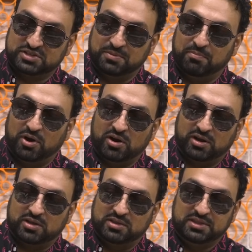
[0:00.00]
some
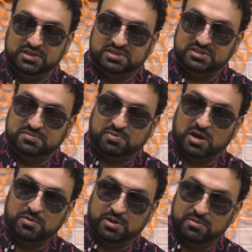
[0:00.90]
barg. This is
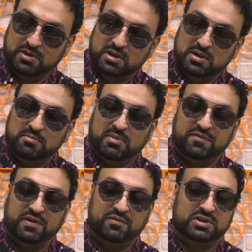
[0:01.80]
probably my
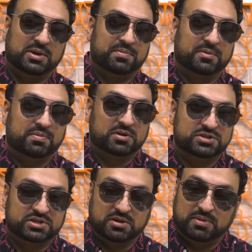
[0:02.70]
favorite type of
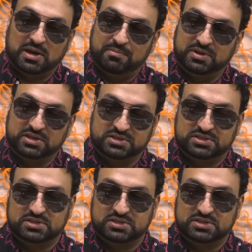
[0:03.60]
Persian kebab because